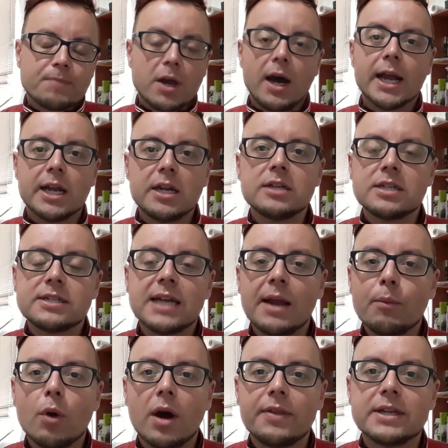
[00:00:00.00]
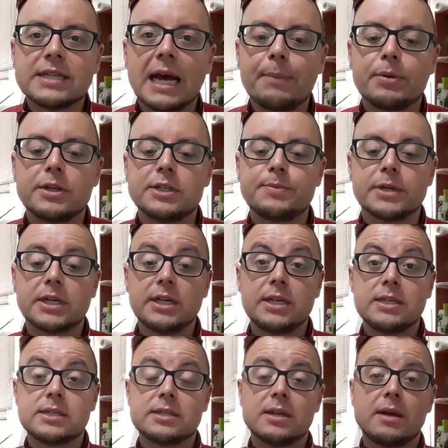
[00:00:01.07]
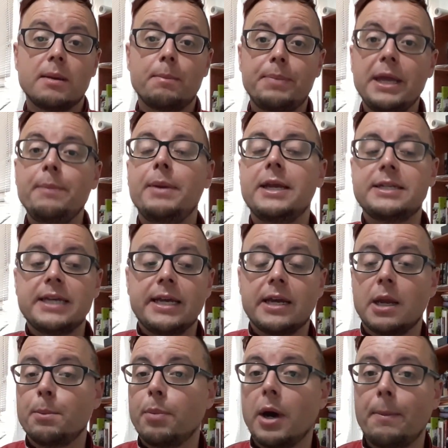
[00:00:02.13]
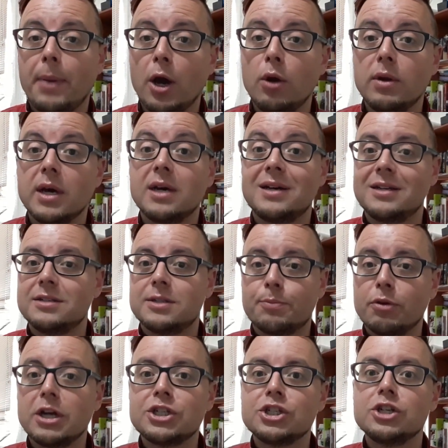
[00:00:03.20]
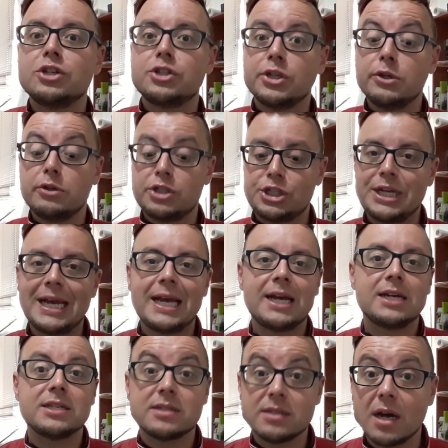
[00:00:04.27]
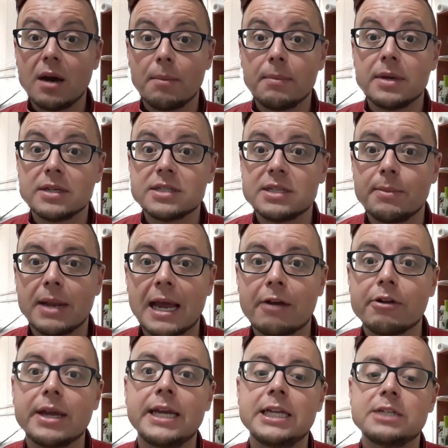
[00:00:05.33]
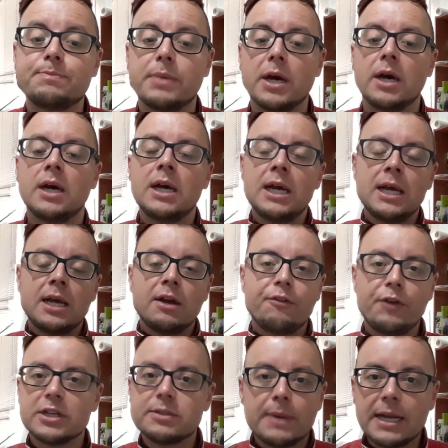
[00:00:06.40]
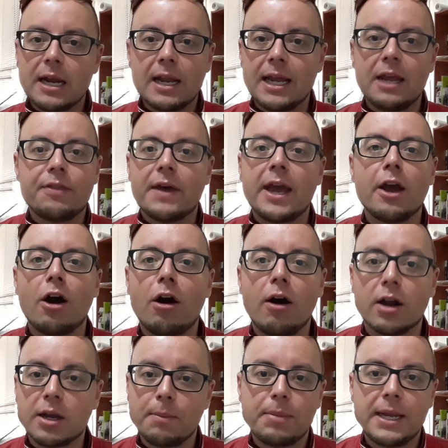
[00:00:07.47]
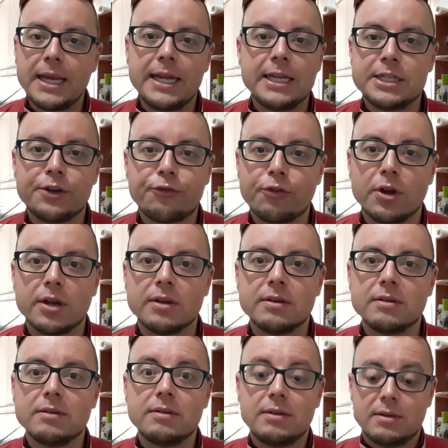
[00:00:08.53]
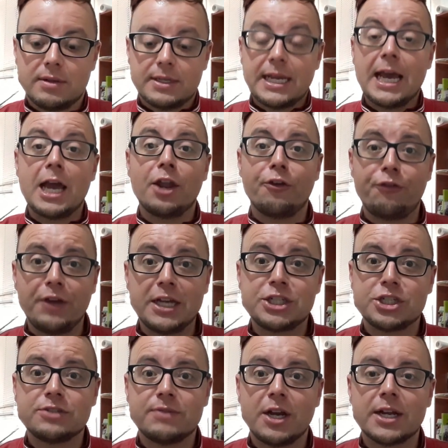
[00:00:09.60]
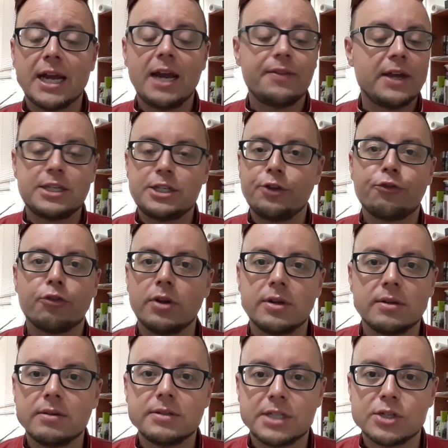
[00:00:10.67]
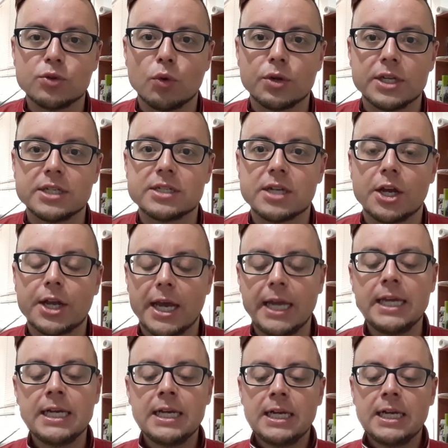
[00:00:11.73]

I can understand why this happens, because BPD and bipolar and depression do share some similarities, but fundamentally they are a completely different kettle of fish, okay? They're different disorders, okay?